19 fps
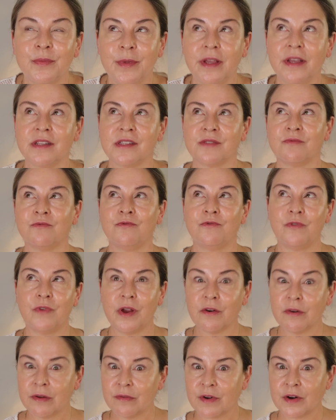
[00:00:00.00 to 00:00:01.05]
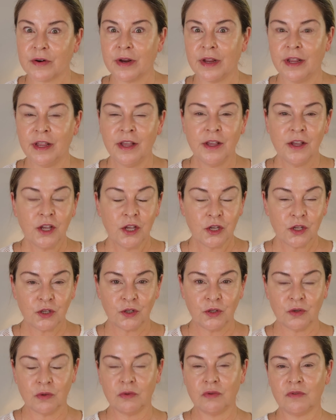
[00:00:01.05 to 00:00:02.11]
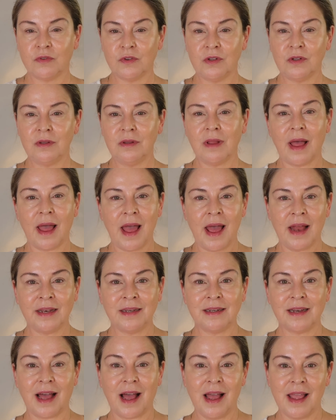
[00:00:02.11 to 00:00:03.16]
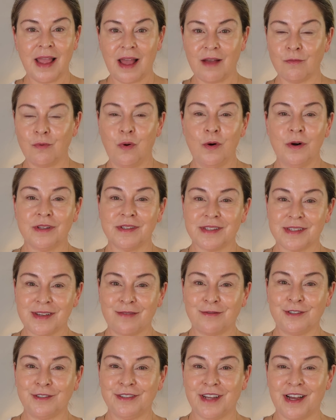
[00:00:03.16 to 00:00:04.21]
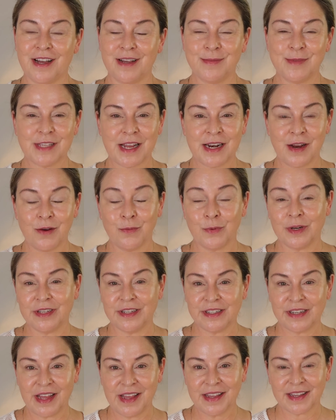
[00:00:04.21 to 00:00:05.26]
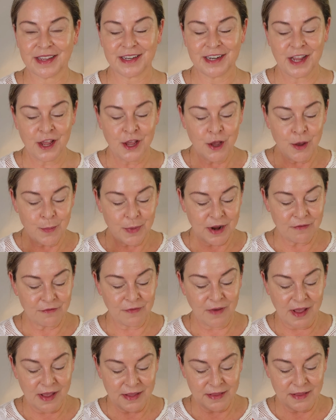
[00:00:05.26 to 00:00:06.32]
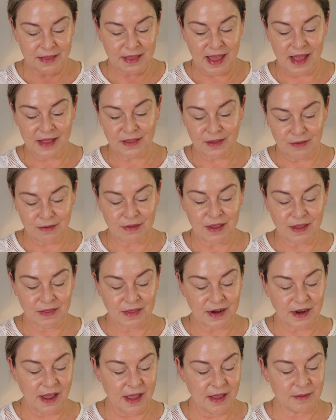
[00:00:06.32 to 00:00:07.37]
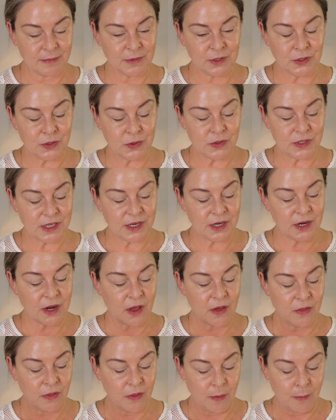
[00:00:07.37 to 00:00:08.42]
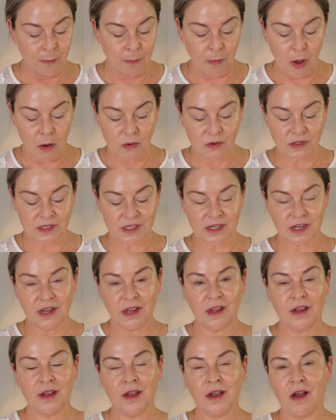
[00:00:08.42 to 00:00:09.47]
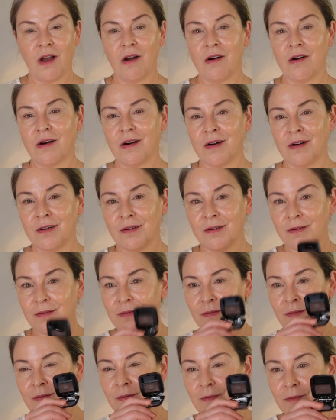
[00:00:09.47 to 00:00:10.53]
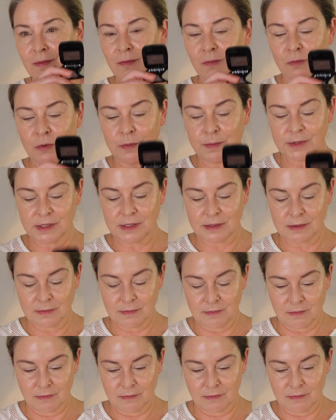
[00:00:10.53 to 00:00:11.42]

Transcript: me it's very, very youthful, and I have worn it several times and I really like it. But I find that the thing that I am using the most are, whoops,